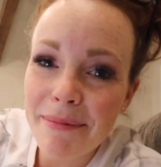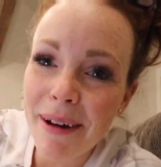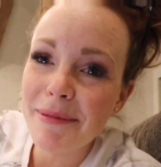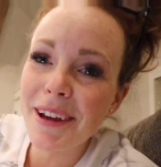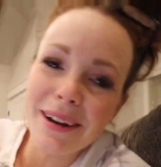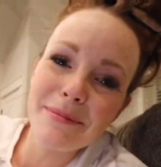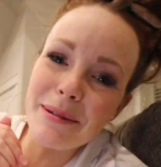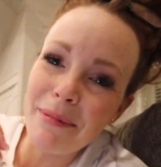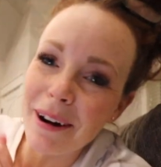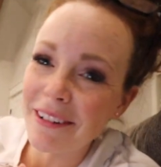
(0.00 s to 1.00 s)
Mom, you gotta be a
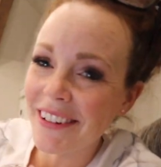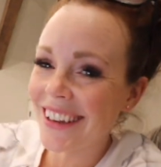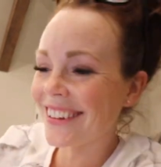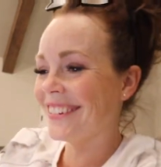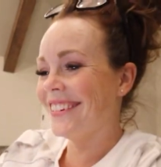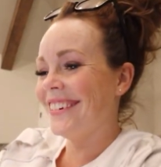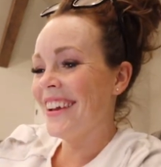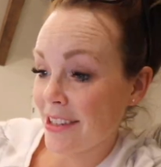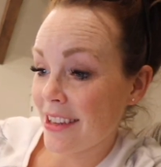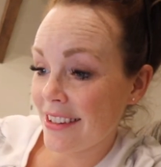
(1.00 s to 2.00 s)
part of it.
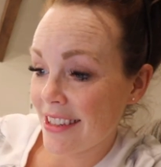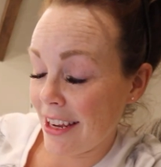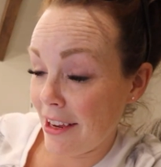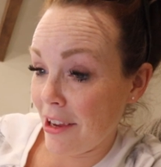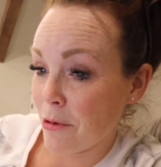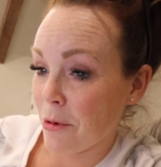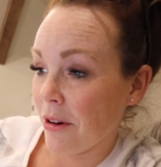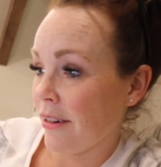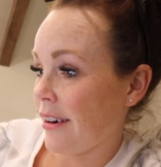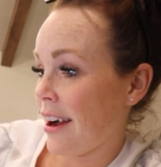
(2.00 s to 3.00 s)
It's stinking cool.